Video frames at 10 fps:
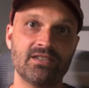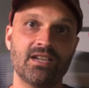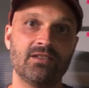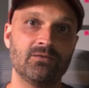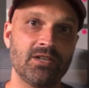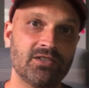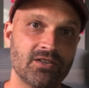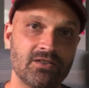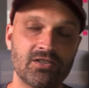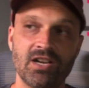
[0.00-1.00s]
and
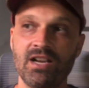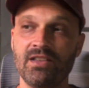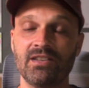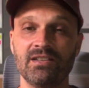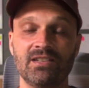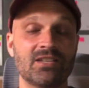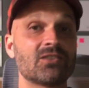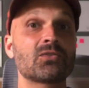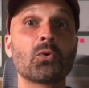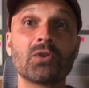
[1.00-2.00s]
research, the
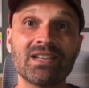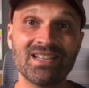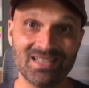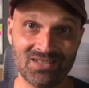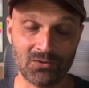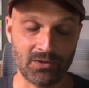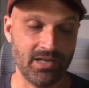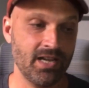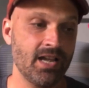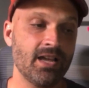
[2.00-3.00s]
sordid
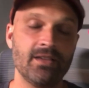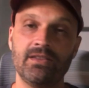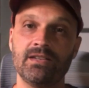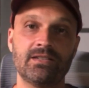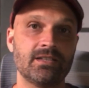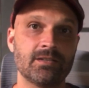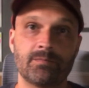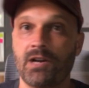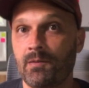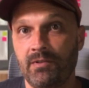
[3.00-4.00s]
history, this is
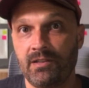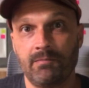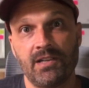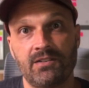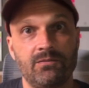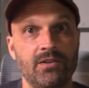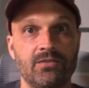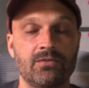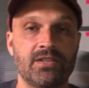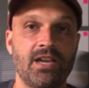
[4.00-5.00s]
probably the best
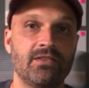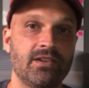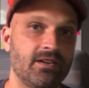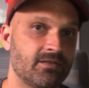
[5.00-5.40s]
resource out there.